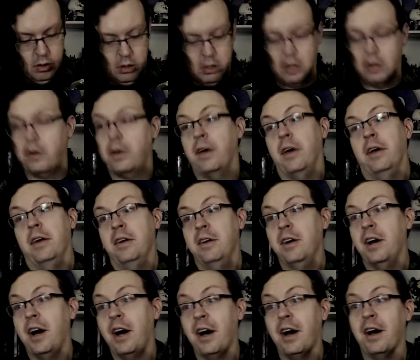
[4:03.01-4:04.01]
Okay.
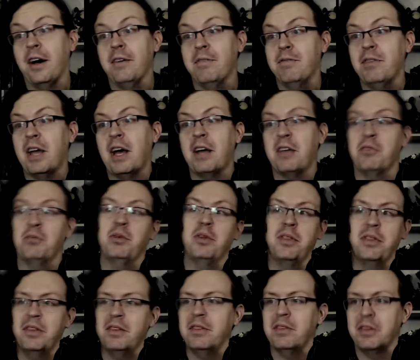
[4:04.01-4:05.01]
As
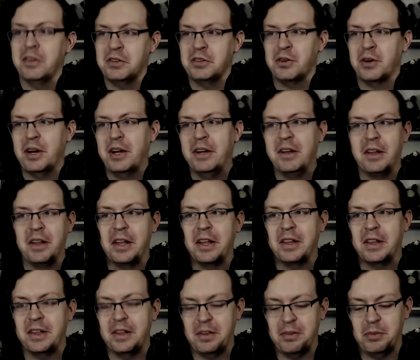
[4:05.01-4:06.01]
with the trend
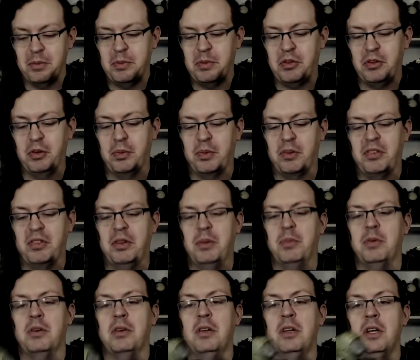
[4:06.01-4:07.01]
lately, they've been super
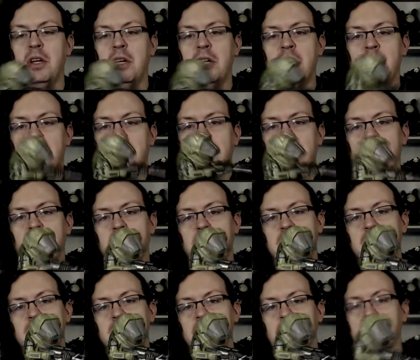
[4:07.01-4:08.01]
simple. Again, the
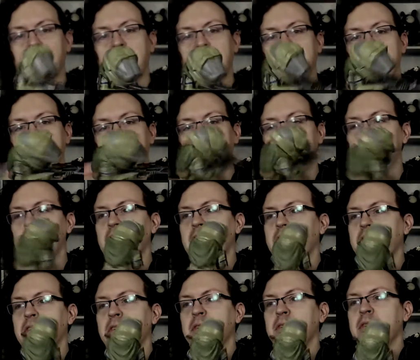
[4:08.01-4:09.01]
detail's really good. He's got
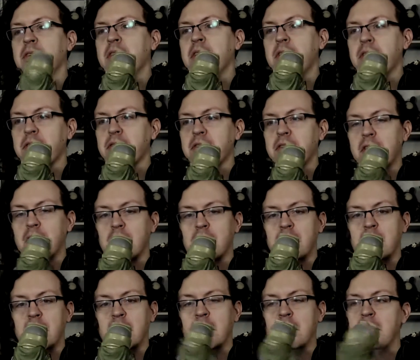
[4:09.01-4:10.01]
his own little scarf
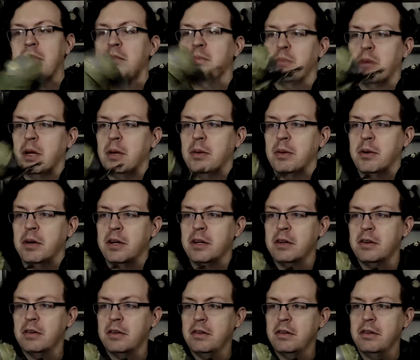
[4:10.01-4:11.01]
there. It's probably why
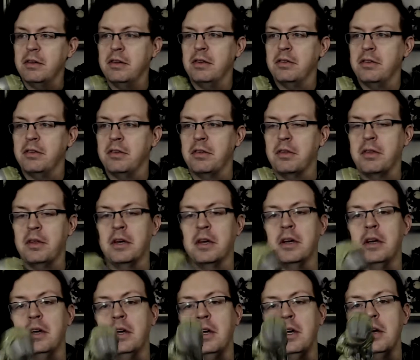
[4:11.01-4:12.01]
this is a thing.
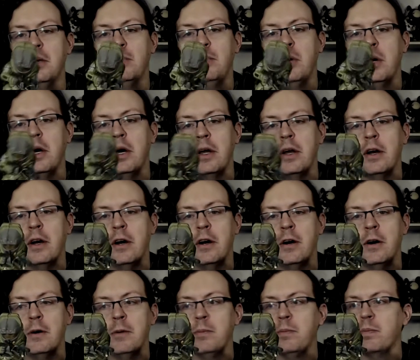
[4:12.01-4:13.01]
But
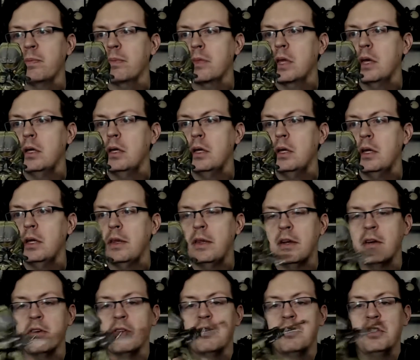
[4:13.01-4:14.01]

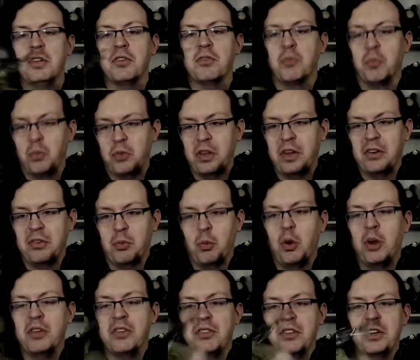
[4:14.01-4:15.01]
there's
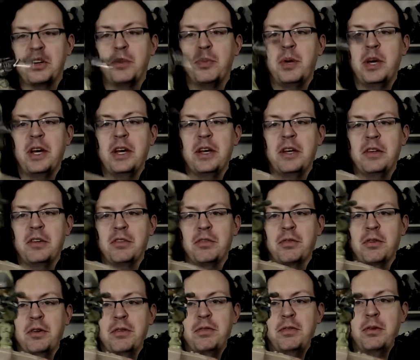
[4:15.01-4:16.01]
one single peg in his
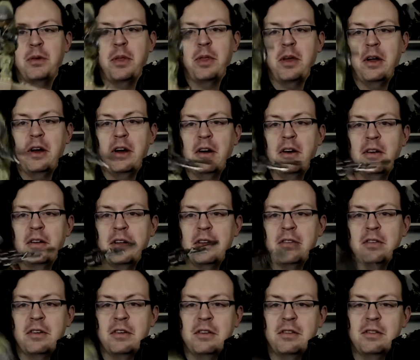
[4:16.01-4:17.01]
front foot there.
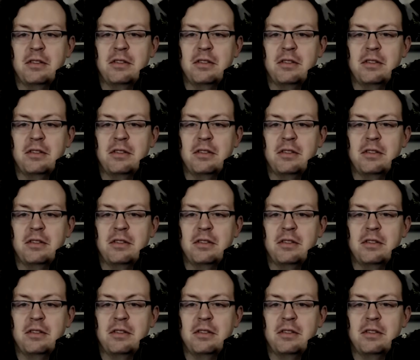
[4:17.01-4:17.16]
That's it.